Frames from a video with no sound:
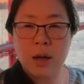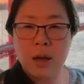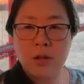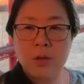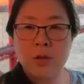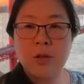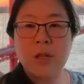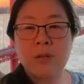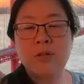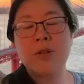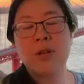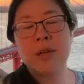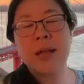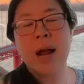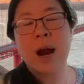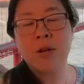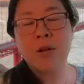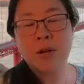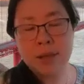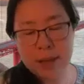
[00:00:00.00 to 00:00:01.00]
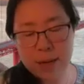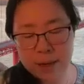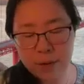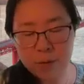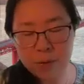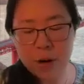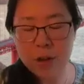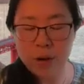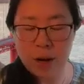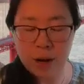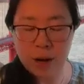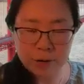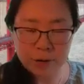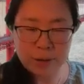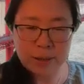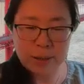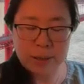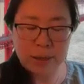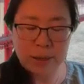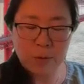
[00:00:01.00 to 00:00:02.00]
So in our study, we're trying
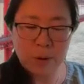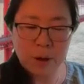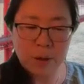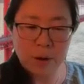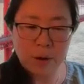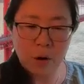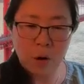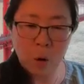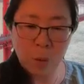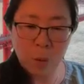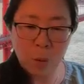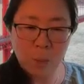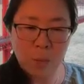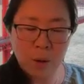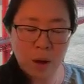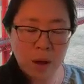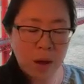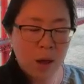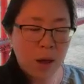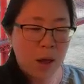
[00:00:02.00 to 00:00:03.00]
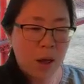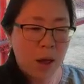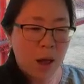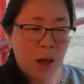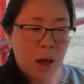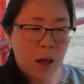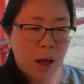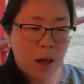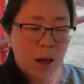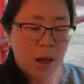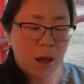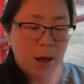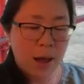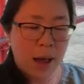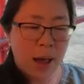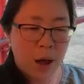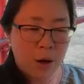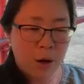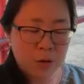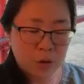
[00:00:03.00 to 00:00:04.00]
to see whether home
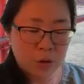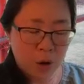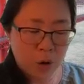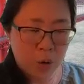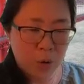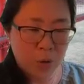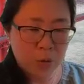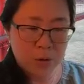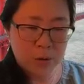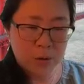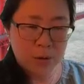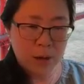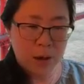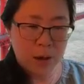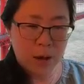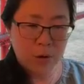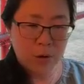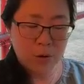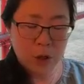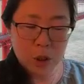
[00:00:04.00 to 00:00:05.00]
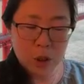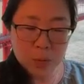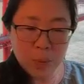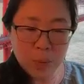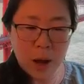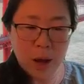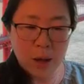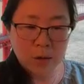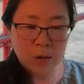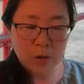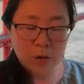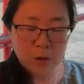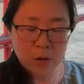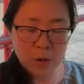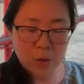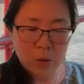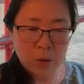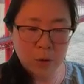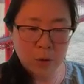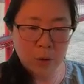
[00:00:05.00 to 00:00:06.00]
households response
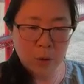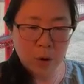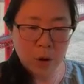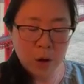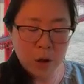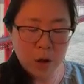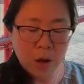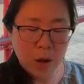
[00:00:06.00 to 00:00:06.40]
to